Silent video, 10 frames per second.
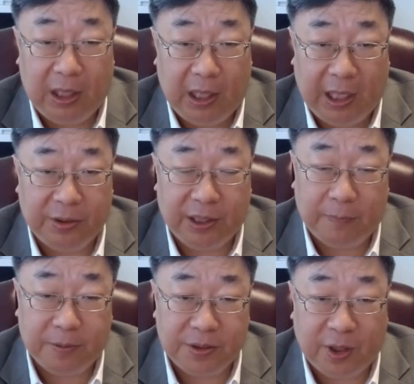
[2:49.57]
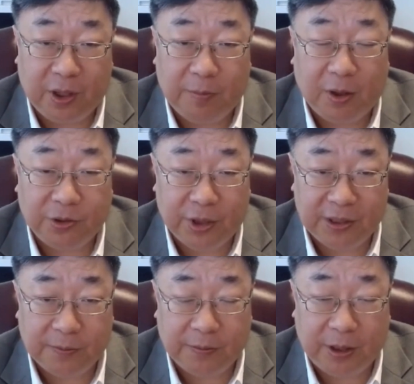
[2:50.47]
8 to 10% of all
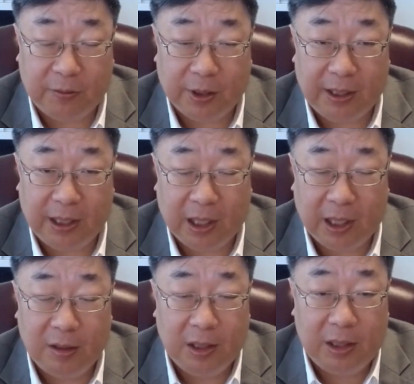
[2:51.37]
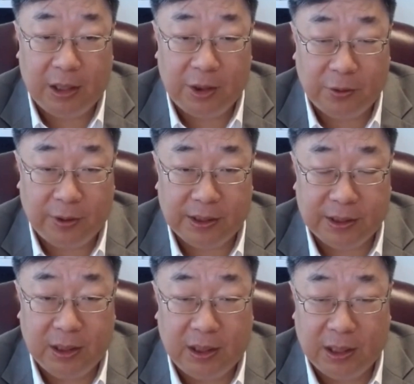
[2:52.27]
transformer right now in U.S.
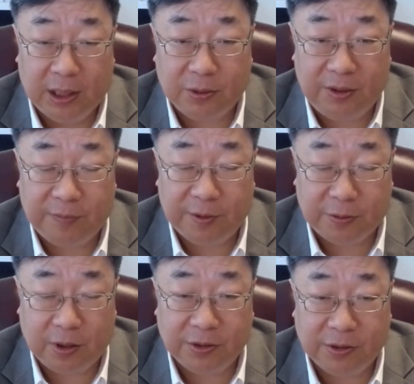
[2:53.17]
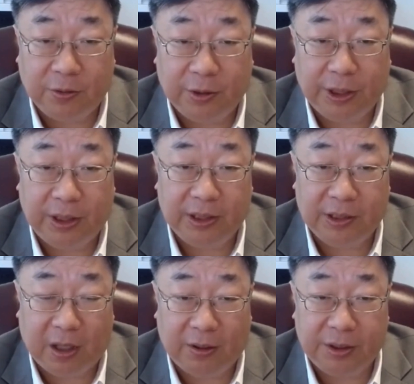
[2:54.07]
electrical infrastructure grid is
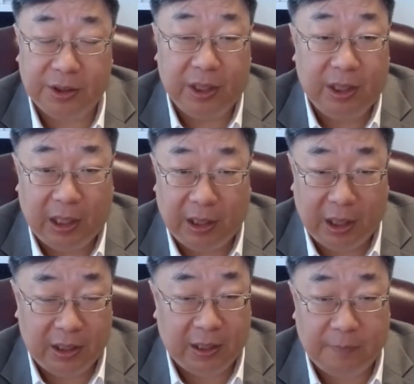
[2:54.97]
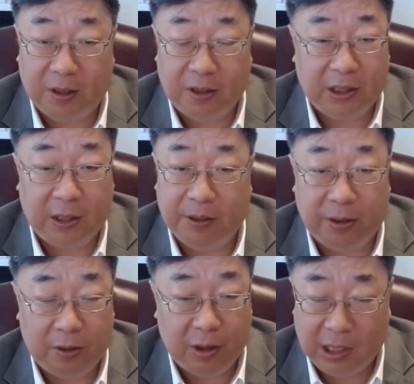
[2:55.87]
ours, and they've
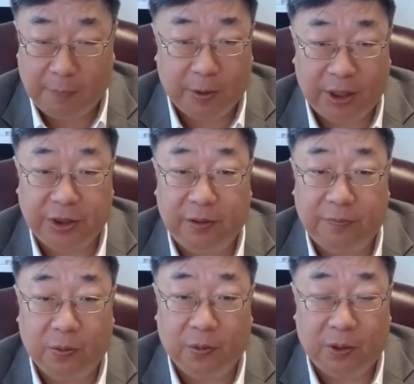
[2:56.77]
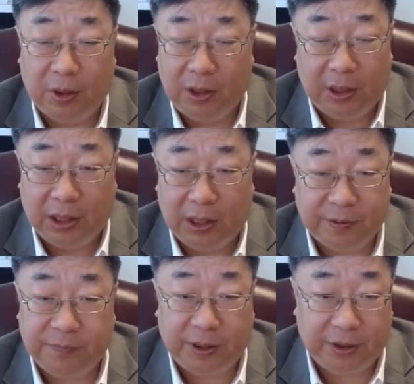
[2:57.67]
been operation for the last
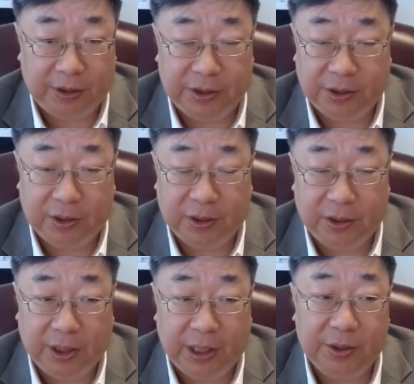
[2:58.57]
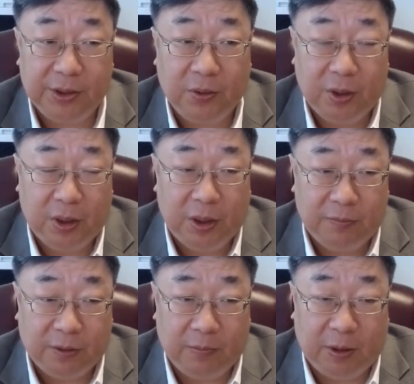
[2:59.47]
50 years. Okay, so
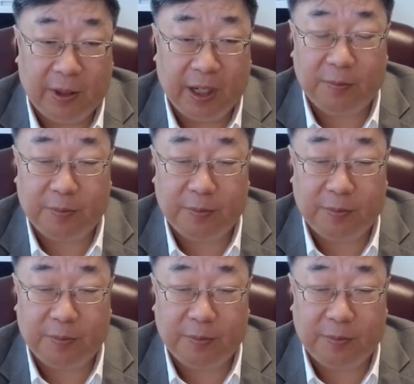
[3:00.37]
from a record